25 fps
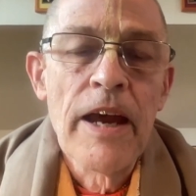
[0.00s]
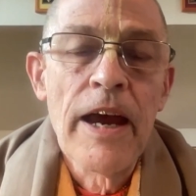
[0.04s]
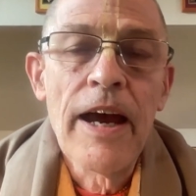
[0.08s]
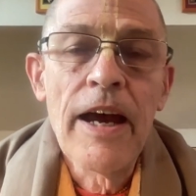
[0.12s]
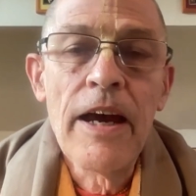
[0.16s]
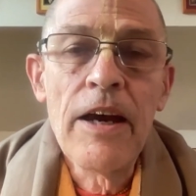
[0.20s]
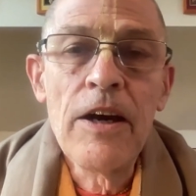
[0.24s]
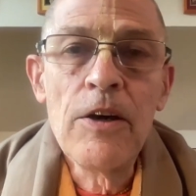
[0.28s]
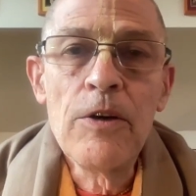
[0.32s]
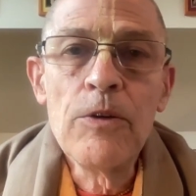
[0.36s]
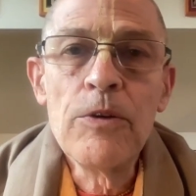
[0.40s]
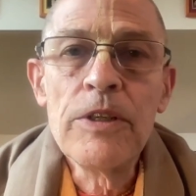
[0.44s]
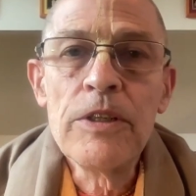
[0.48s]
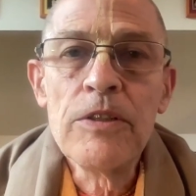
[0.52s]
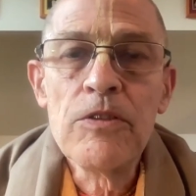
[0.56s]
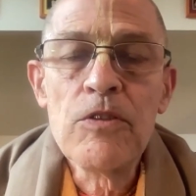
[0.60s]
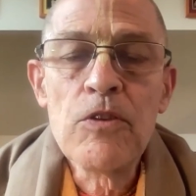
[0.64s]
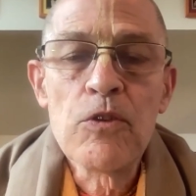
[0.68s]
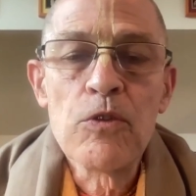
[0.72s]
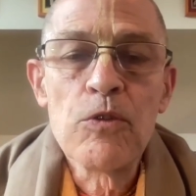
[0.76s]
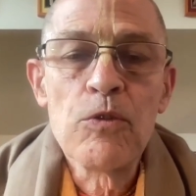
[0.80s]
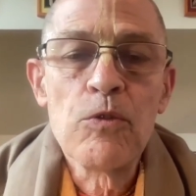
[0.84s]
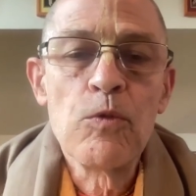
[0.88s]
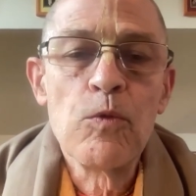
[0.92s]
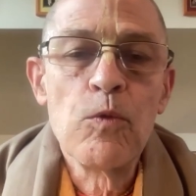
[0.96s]
How and
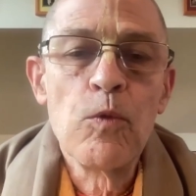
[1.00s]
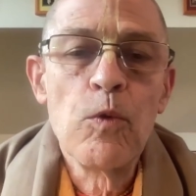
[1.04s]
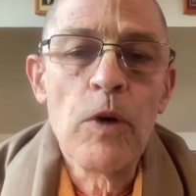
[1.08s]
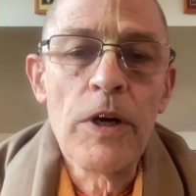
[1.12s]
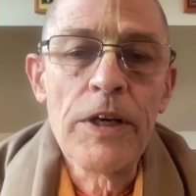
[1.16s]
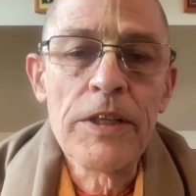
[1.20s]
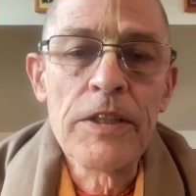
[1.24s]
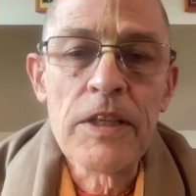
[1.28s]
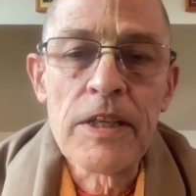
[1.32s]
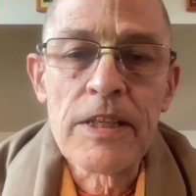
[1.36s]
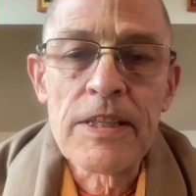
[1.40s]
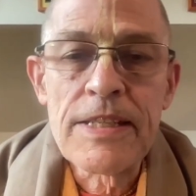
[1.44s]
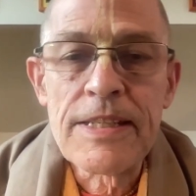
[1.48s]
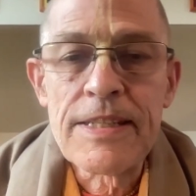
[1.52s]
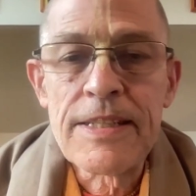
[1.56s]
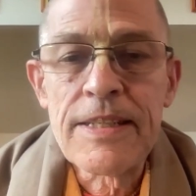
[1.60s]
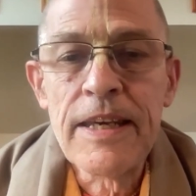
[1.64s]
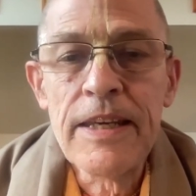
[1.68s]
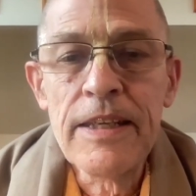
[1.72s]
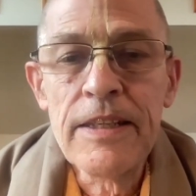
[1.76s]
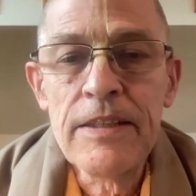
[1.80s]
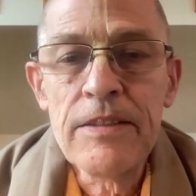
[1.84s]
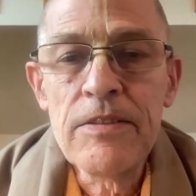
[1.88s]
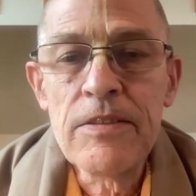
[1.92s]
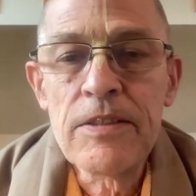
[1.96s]
to what
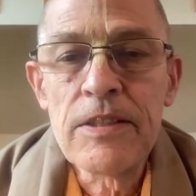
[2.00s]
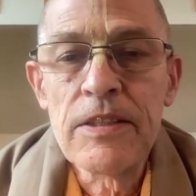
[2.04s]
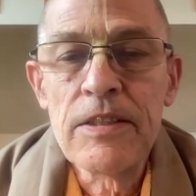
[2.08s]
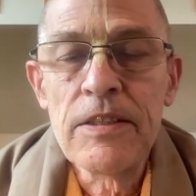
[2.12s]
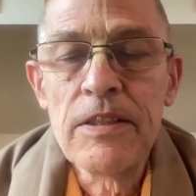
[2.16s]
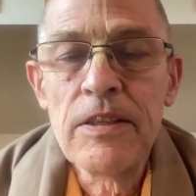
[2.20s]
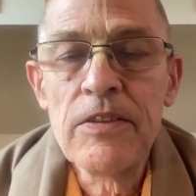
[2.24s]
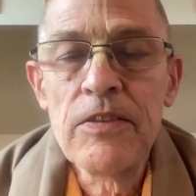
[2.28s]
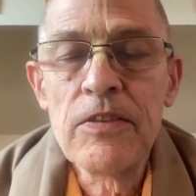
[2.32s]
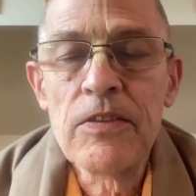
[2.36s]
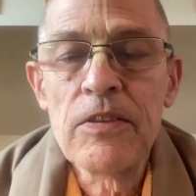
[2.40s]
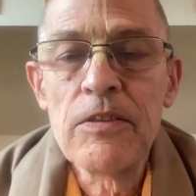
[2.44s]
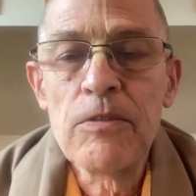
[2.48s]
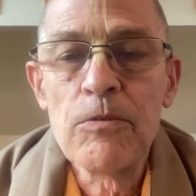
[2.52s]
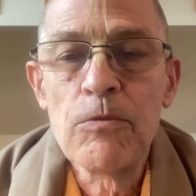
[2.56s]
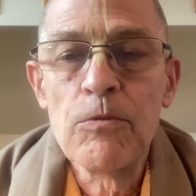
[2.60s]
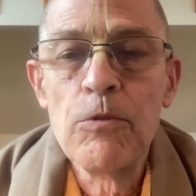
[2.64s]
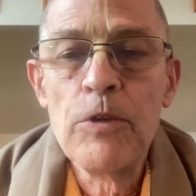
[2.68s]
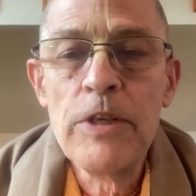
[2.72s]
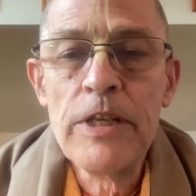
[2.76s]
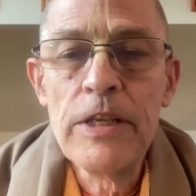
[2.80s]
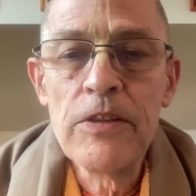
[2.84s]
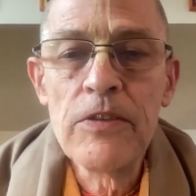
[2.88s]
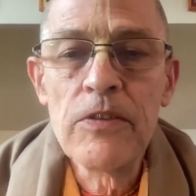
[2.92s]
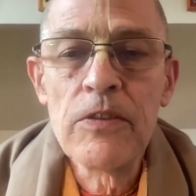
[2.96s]
extent is it
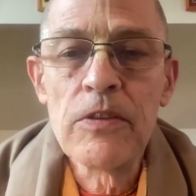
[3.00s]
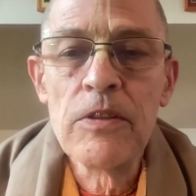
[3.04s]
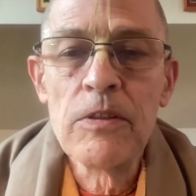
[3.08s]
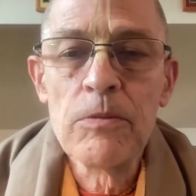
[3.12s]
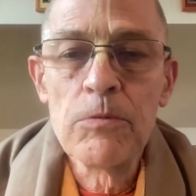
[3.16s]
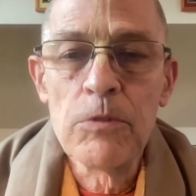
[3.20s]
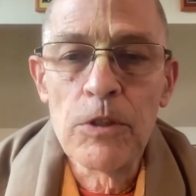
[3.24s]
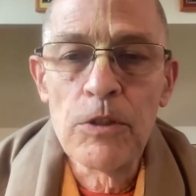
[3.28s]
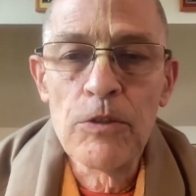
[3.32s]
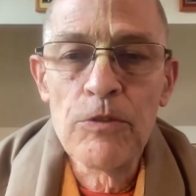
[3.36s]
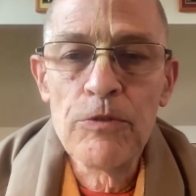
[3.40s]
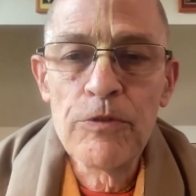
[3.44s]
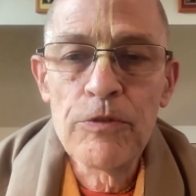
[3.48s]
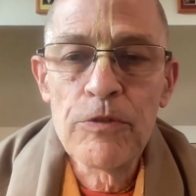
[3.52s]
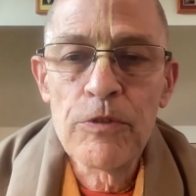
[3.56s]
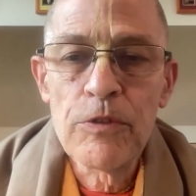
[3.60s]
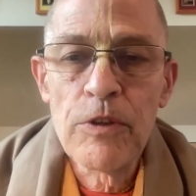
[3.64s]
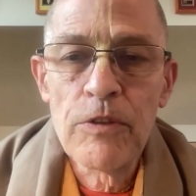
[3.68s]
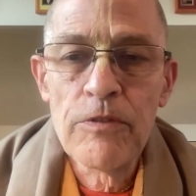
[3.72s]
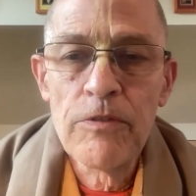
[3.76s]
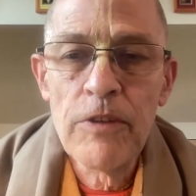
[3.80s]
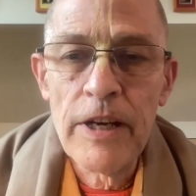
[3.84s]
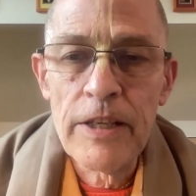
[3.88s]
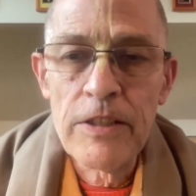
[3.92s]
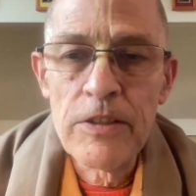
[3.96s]
reasonable
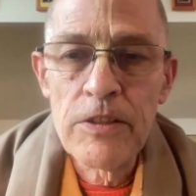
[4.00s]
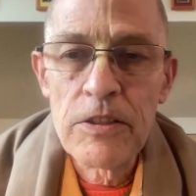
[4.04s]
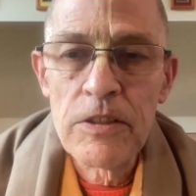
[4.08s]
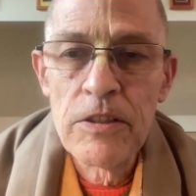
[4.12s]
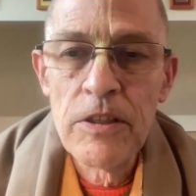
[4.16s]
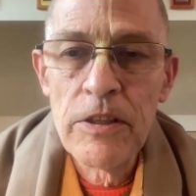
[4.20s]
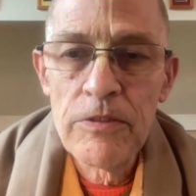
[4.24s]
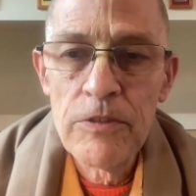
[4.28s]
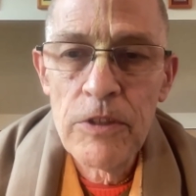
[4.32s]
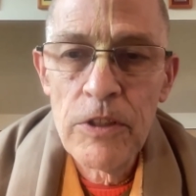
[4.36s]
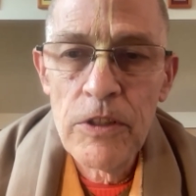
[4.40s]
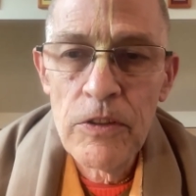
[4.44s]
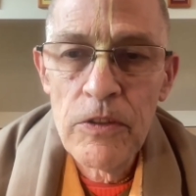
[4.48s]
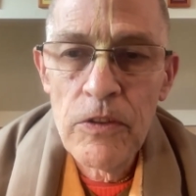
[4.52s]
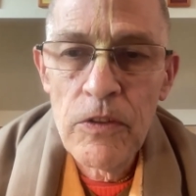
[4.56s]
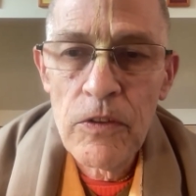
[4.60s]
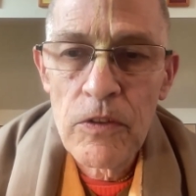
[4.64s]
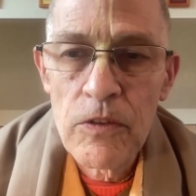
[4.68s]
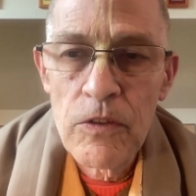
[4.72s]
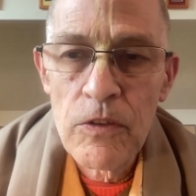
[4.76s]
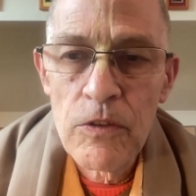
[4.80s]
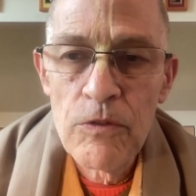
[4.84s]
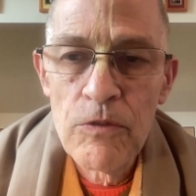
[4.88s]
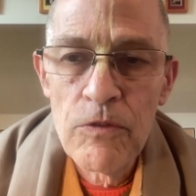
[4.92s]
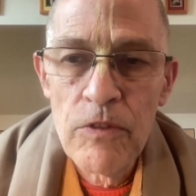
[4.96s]
for
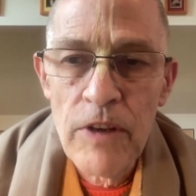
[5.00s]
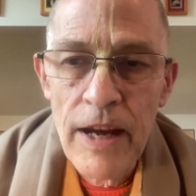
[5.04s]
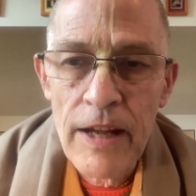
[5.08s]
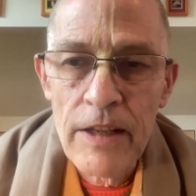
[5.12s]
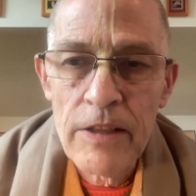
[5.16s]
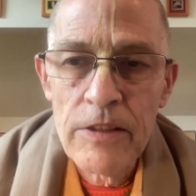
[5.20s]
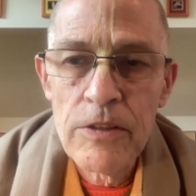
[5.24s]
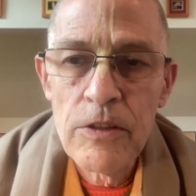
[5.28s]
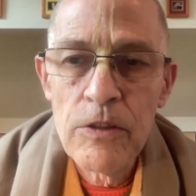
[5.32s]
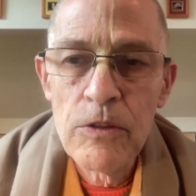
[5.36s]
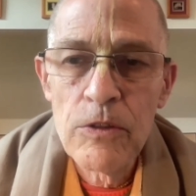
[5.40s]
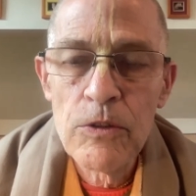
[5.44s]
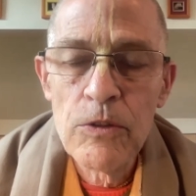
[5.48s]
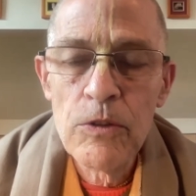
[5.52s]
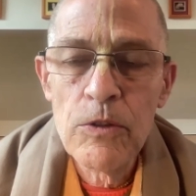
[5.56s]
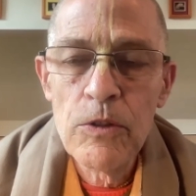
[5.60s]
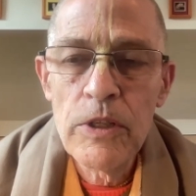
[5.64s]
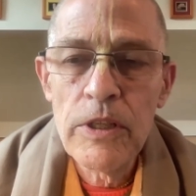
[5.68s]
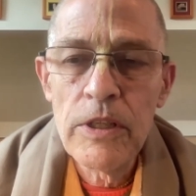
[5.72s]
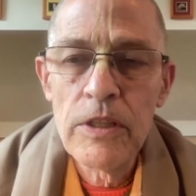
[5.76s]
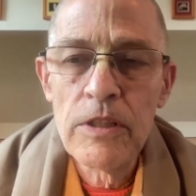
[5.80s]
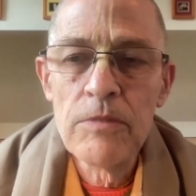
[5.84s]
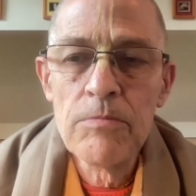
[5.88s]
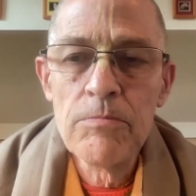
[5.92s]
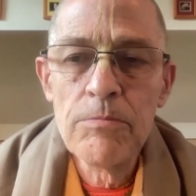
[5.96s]
Vaishnavas to
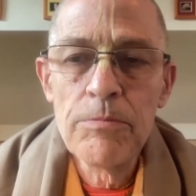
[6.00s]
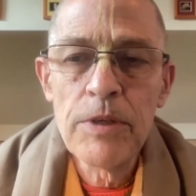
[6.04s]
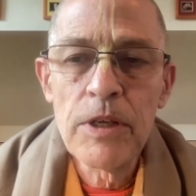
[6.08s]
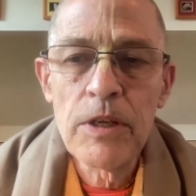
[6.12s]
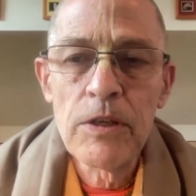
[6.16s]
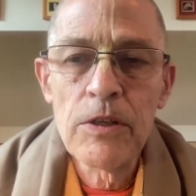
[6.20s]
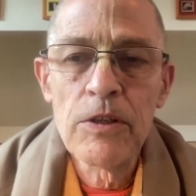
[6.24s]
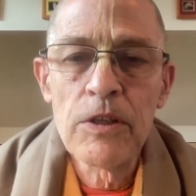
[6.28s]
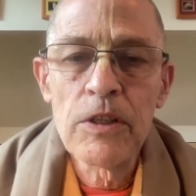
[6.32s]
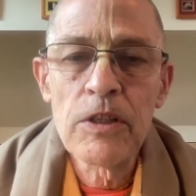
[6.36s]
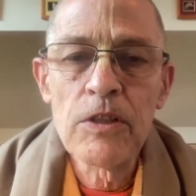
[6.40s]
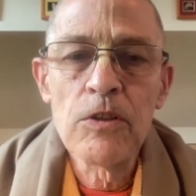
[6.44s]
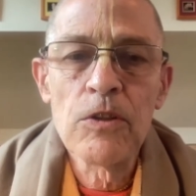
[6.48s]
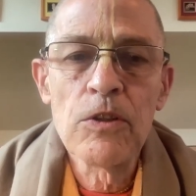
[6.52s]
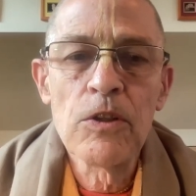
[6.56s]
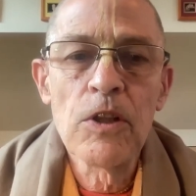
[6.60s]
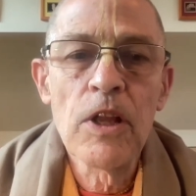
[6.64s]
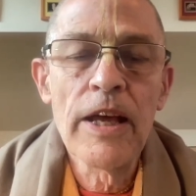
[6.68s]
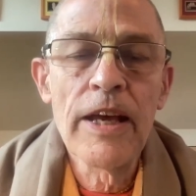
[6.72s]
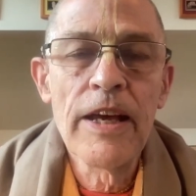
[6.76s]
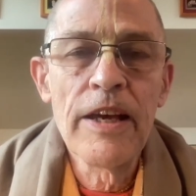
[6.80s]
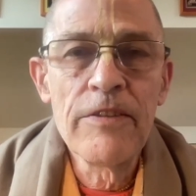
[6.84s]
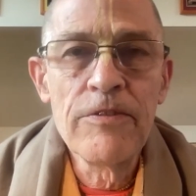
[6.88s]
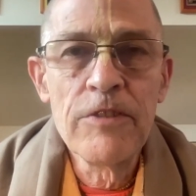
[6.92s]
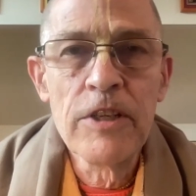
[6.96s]
value
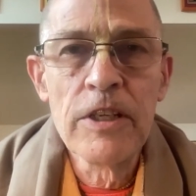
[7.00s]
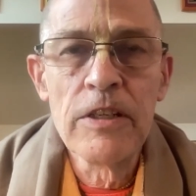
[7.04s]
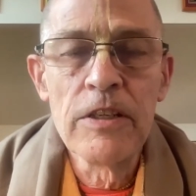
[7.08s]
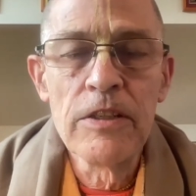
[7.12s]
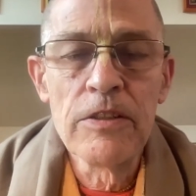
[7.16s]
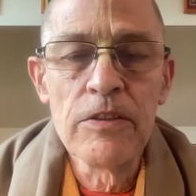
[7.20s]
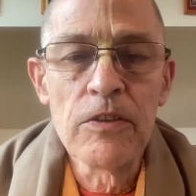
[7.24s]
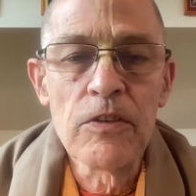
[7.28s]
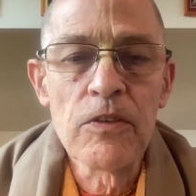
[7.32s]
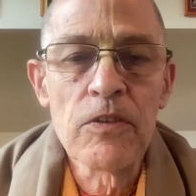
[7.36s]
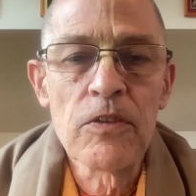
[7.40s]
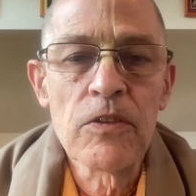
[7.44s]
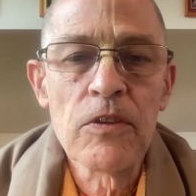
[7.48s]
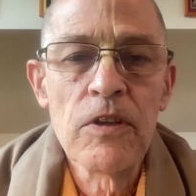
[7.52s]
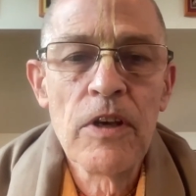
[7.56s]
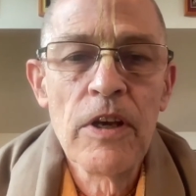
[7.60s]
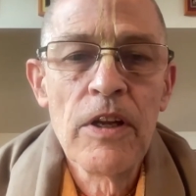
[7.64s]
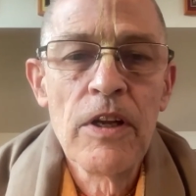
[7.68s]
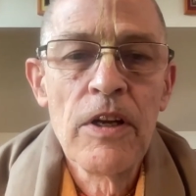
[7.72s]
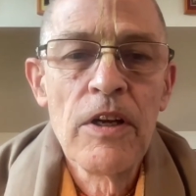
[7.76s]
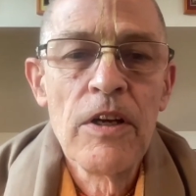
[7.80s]
empirical evidence